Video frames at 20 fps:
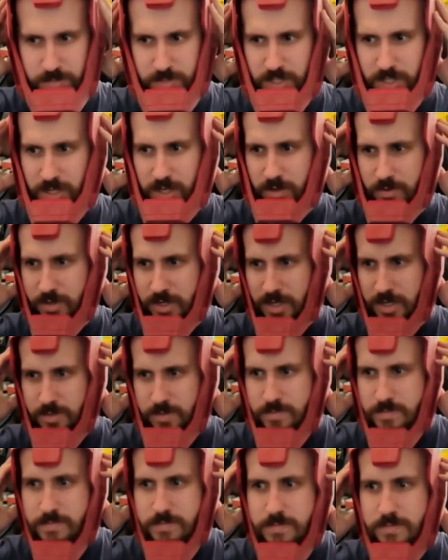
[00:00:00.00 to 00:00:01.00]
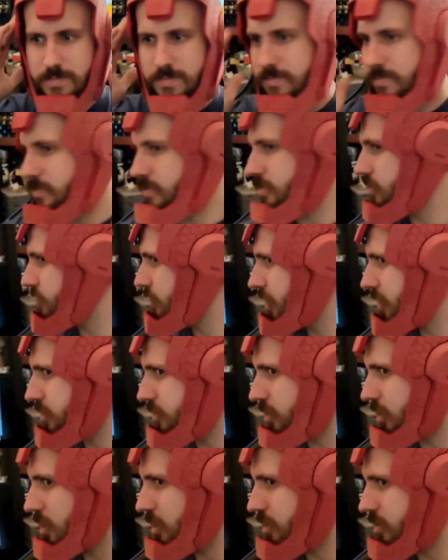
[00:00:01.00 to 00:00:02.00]
There we go. So that's
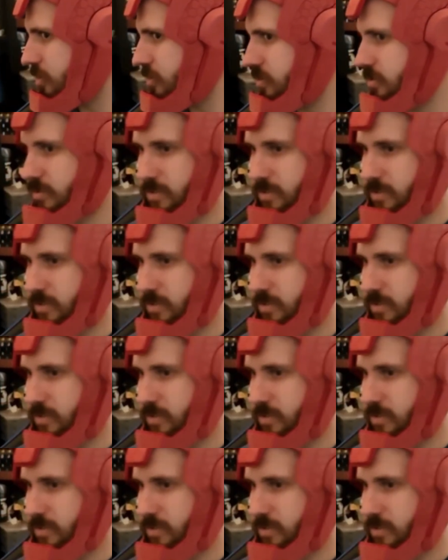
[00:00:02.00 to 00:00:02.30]
on,